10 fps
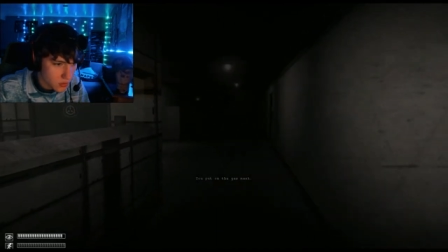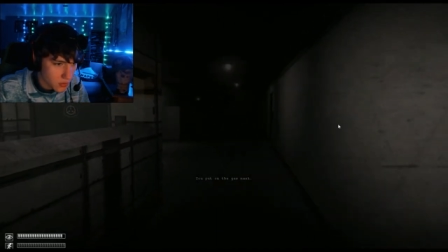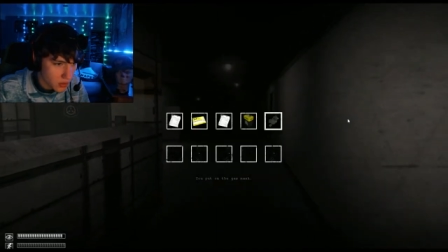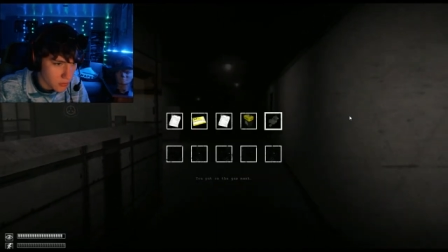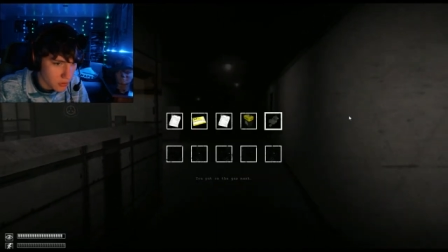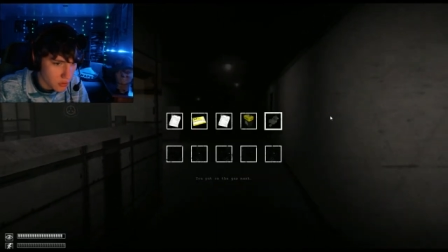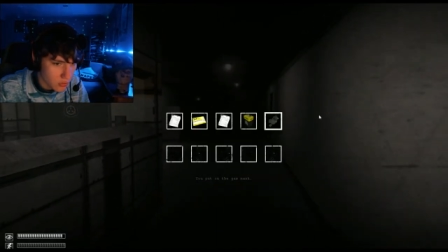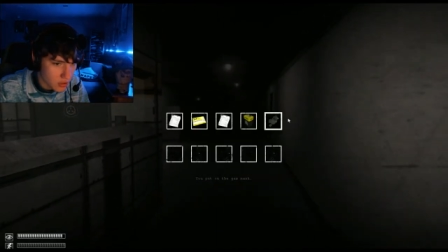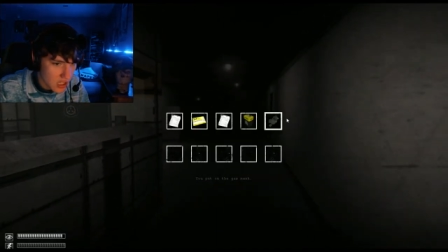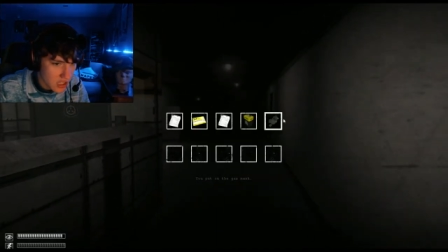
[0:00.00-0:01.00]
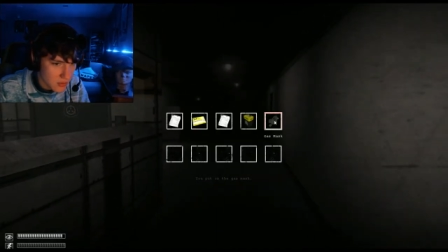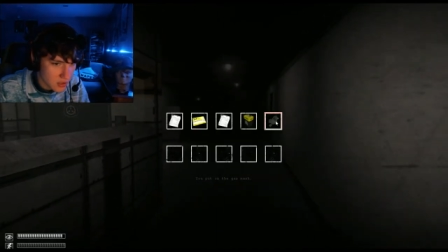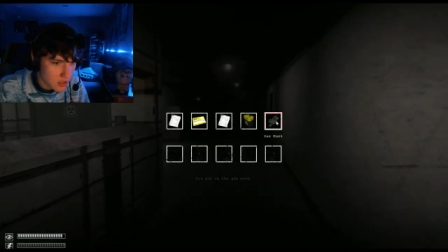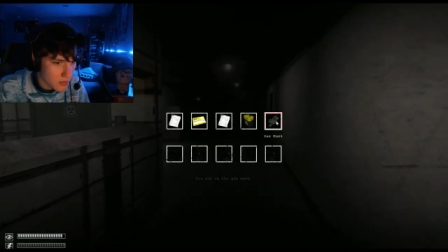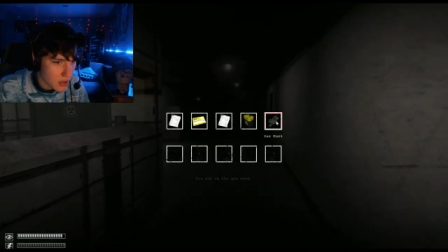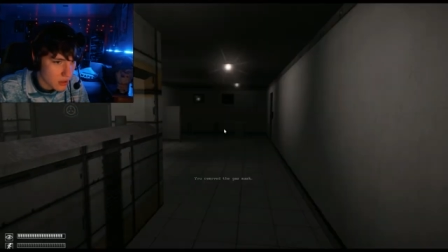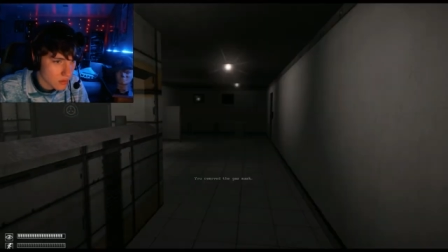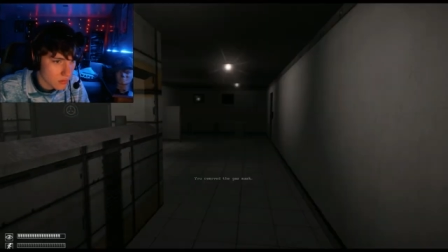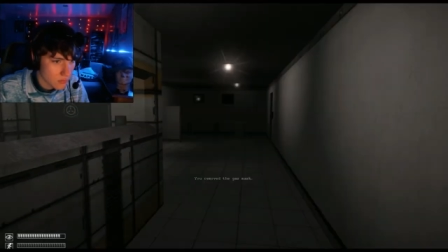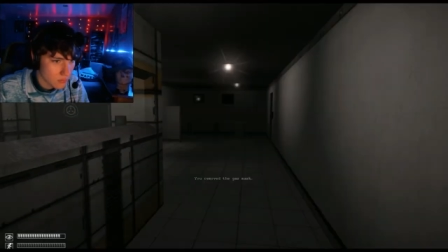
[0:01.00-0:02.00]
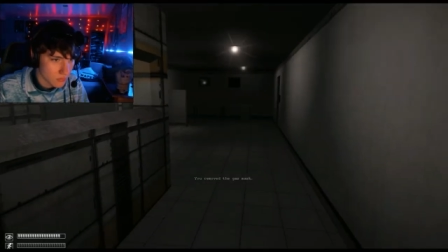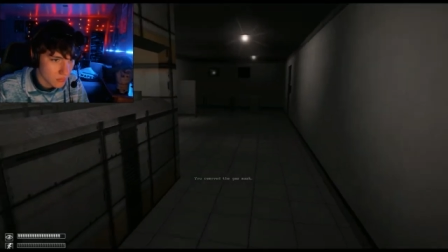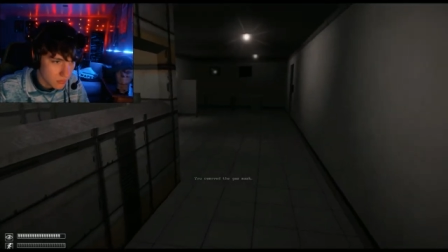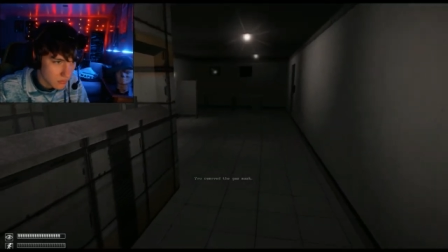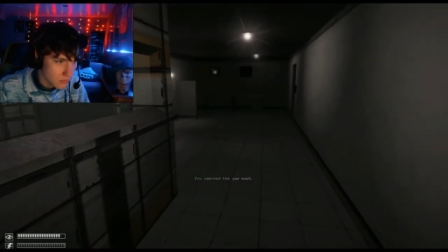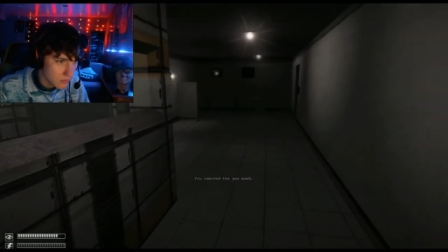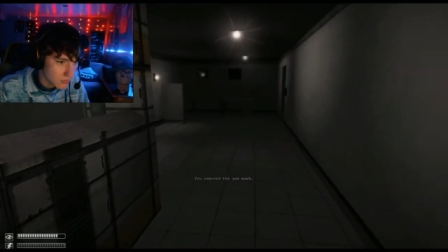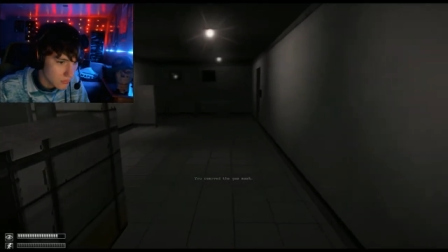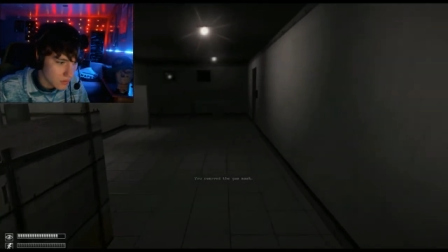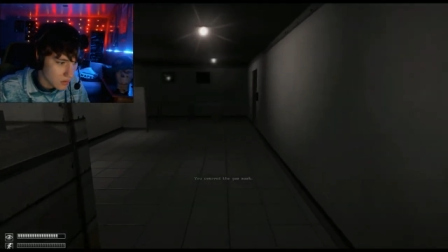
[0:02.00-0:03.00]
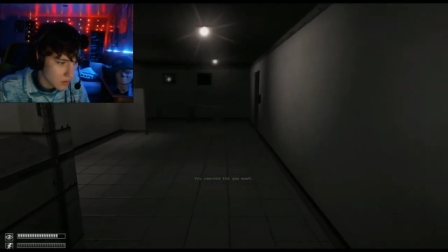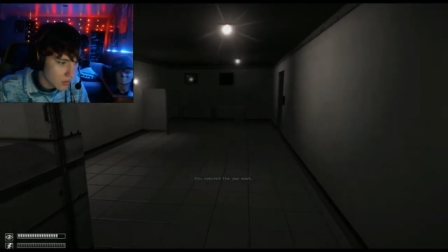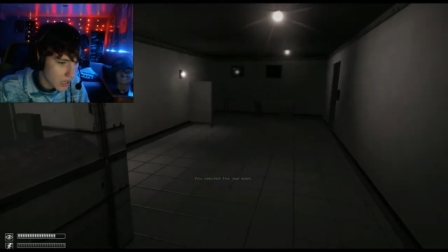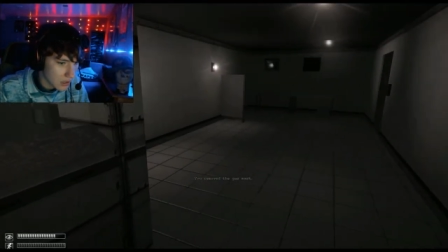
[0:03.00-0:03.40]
Do I look really cool with the glass? It doesn't matter. Okay.